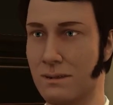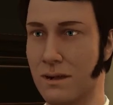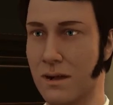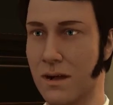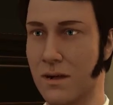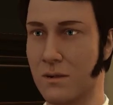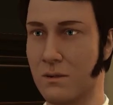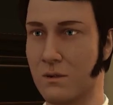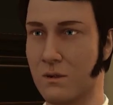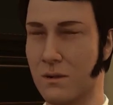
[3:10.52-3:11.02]
He
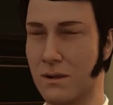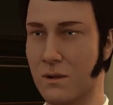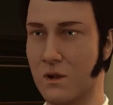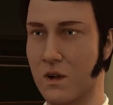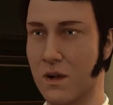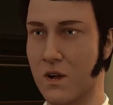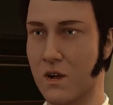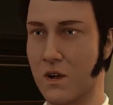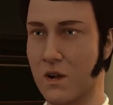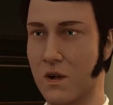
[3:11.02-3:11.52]
told us
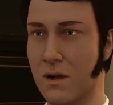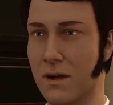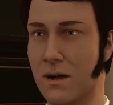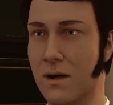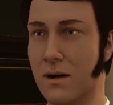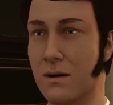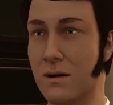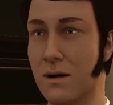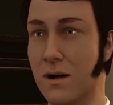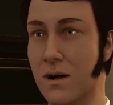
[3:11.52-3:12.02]
where we
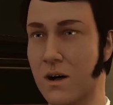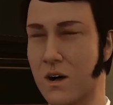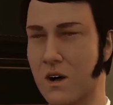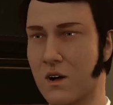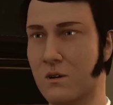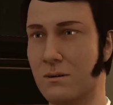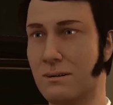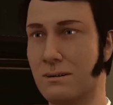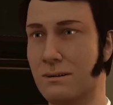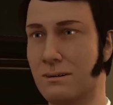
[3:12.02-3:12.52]
could get
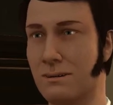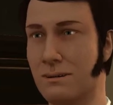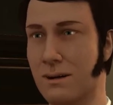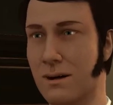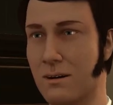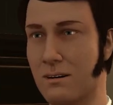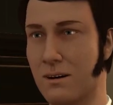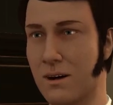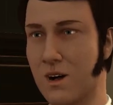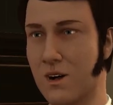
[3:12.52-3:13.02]
out.
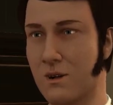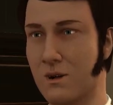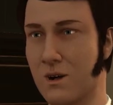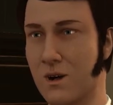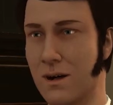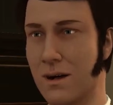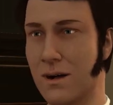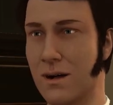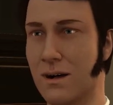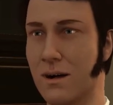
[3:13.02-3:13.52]
Of course
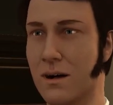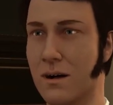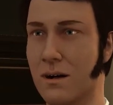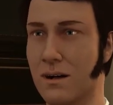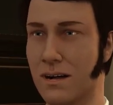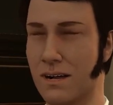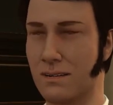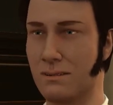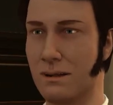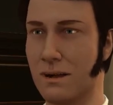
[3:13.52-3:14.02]
we had to
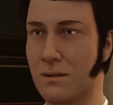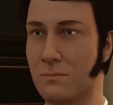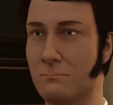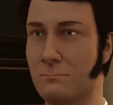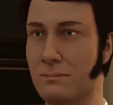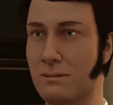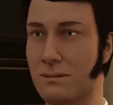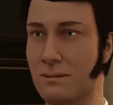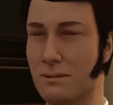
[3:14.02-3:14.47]
rob him.